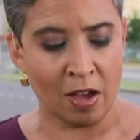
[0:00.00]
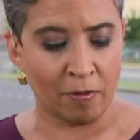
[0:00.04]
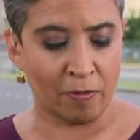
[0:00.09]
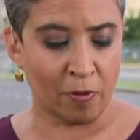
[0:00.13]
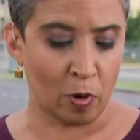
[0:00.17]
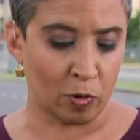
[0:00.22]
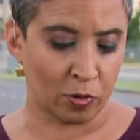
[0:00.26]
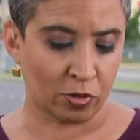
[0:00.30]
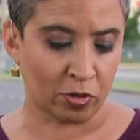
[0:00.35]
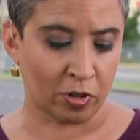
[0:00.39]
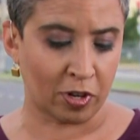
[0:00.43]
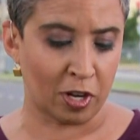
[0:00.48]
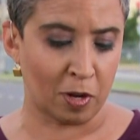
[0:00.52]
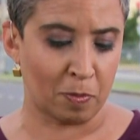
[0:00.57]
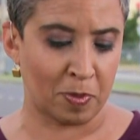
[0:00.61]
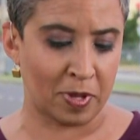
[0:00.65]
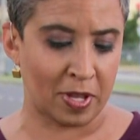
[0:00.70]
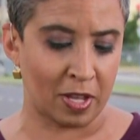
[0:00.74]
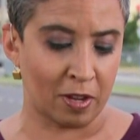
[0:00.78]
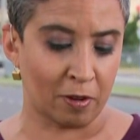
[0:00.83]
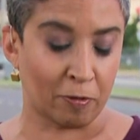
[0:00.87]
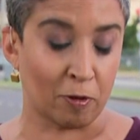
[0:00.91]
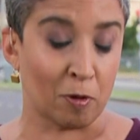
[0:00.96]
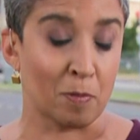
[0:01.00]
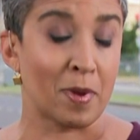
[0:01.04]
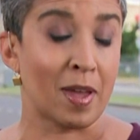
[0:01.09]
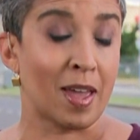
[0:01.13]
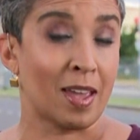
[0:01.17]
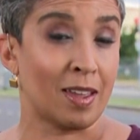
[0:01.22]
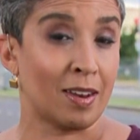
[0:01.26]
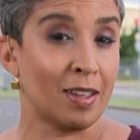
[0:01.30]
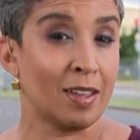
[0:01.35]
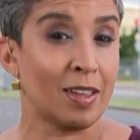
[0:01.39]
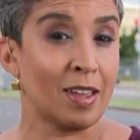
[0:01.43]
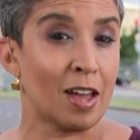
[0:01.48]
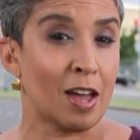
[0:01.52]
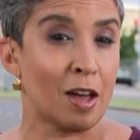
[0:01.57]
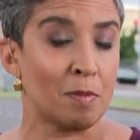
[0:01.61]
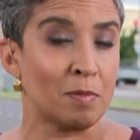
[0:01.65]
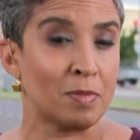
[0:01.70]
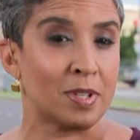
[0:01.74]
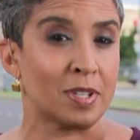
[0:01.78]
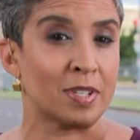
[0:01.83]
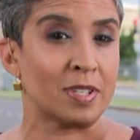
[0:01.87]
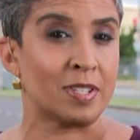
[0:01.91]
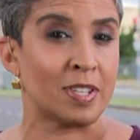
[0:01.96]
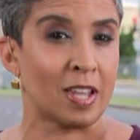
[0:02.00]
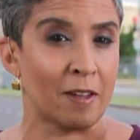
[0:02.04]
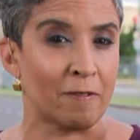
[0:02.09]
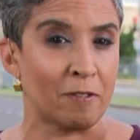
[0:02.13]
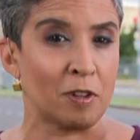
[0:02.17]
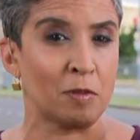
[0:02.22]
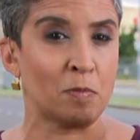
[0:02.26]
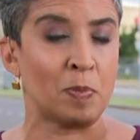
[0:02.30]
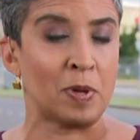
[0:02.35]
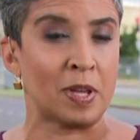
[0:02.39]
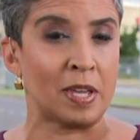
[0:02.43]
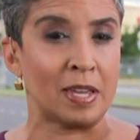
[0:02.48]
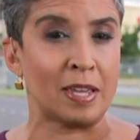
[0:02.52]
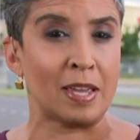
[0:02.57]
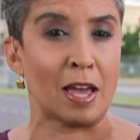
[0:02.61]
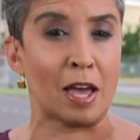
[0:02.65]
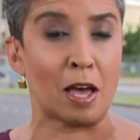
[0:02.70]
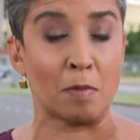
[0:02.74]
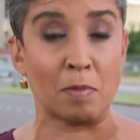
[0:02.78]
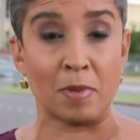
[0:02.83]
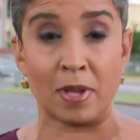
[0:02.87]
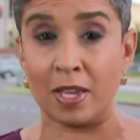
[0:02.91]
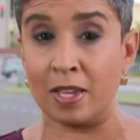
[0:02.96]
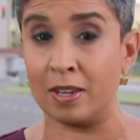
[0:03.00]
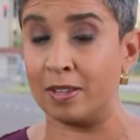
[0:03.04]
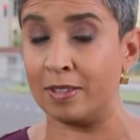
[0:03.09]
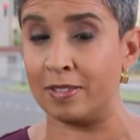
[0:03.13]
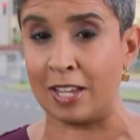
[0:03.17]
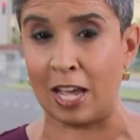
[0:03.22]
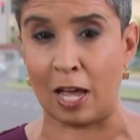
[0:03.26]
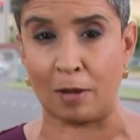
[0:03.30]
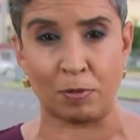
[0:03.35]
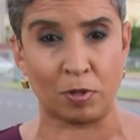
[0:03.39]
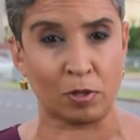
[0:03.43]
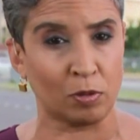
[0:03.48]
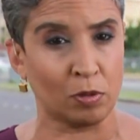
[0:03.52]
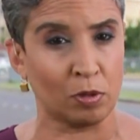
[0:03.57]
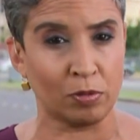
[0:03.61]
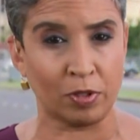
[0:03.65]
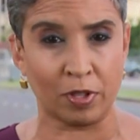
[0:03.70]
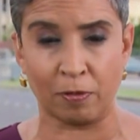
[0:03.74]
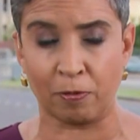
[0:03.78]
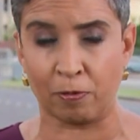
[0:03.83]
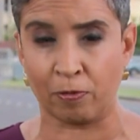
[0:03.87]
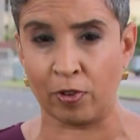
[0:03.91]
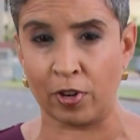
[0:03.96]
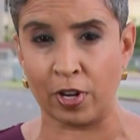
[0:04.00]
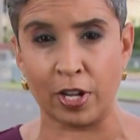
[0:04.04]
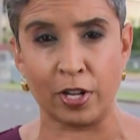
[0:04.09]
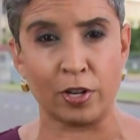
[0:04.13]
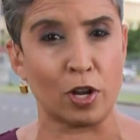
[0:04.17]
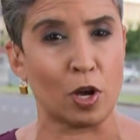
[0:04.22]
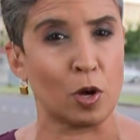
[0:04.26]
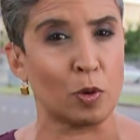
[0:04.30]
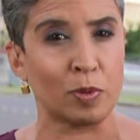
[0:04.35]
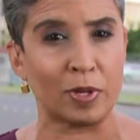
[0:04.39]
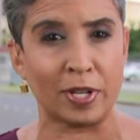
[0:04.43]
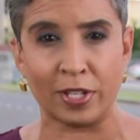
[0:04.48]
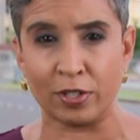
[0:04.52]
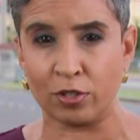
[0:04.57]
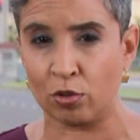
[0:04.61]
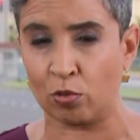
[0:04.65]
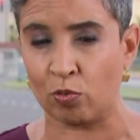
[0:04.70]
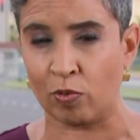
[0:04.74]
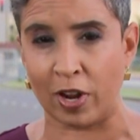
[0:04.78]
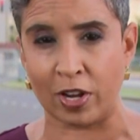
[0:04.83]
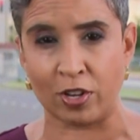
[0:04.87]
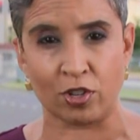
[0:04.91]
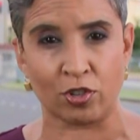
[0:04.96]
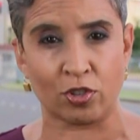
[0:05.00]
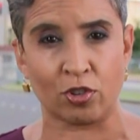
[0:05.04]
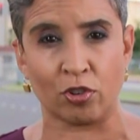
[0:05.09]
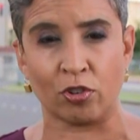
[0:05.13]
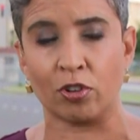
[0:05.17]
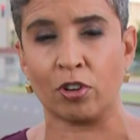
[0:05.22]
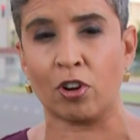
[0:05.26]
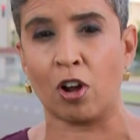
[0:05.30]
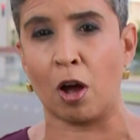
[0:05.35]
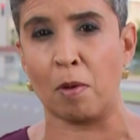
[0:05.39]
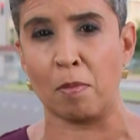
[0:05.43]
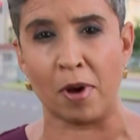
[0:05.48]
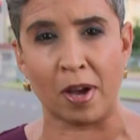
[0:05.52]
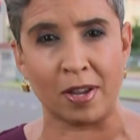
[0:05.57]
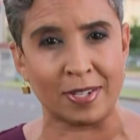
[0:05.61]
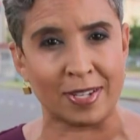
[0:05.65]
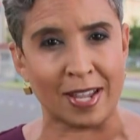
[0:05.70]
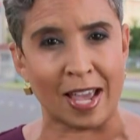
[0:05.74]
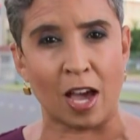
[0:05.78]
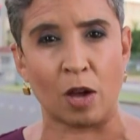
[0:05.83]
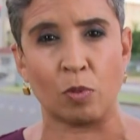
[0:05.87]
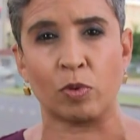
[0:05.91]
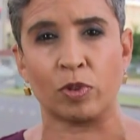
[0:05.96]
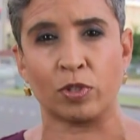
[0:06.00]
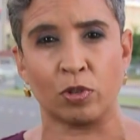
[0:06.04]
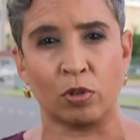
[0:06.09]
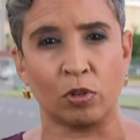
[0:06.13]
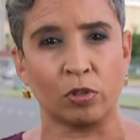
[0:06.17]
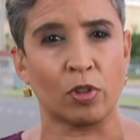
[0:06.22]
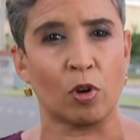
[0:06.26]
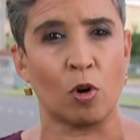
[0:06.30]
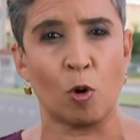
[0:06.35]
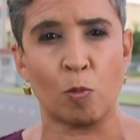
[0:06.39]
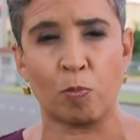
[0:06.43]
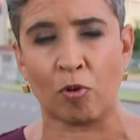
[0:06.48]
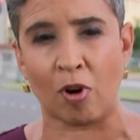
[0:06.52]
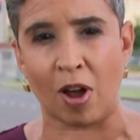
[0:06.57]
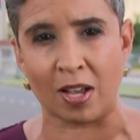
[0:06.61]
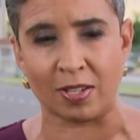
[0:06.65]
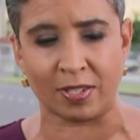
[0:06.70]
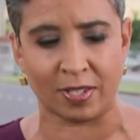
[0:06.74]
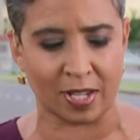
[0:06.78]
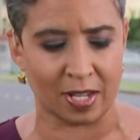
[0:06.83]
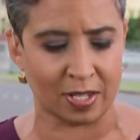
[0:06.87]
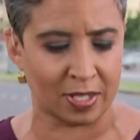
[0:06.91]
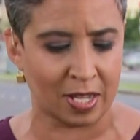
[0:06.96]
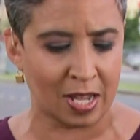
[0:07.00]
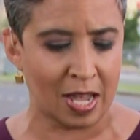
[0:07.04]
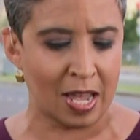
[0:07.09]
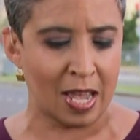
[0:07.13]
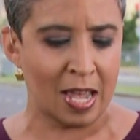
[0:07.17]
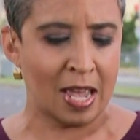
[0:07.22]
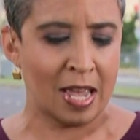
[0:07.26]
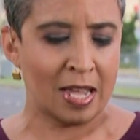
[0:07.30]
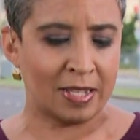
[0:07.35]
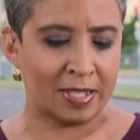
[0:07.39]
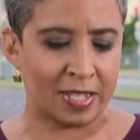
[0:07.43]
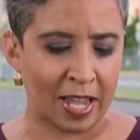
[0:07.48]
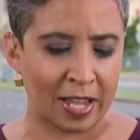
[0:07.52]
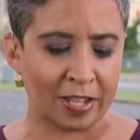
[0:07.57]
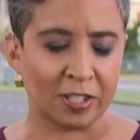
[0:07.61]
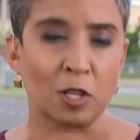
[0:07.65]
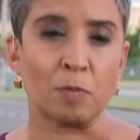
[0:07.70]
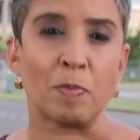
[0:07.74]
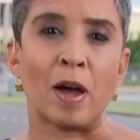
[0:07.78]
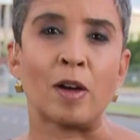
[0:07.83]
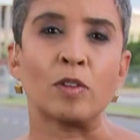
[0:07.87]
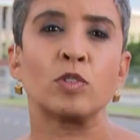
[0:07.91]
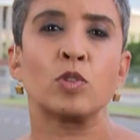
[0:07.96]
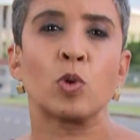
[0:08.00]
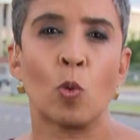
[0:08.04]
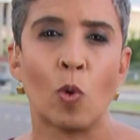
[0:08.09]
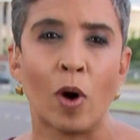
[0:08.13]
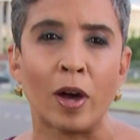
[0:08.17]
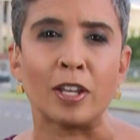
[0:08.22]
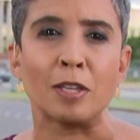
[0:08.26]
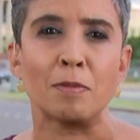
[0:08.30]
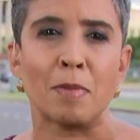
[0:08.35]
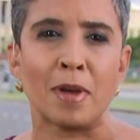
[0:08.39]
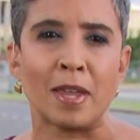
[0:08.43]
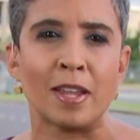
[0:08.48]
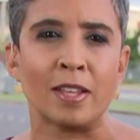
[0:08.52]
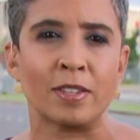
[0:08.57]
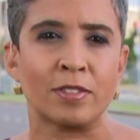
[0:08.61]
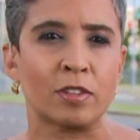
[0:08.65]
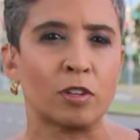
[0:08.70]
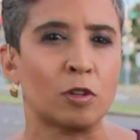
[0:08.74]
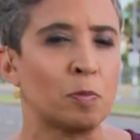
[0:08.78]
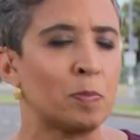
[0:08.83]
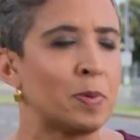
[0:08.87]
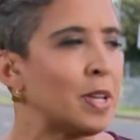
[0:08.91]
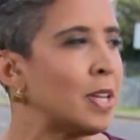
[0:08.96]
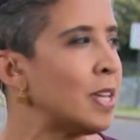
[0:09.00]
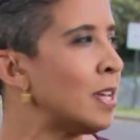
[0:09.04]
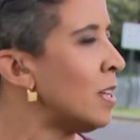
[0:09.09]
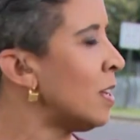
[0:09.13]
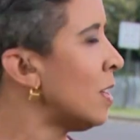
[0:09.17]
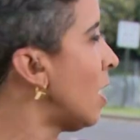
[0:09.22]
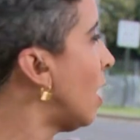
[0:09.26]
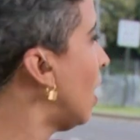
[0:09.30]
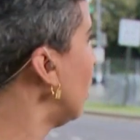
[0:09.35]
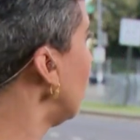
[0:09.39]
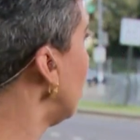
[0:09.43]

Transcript: Folks are going to be here from 8 a.m. to 7 p.m. It is absolutely free. No need to register. Come on down. We're told the whole process Takes about 20 minutes. It'll be in uh,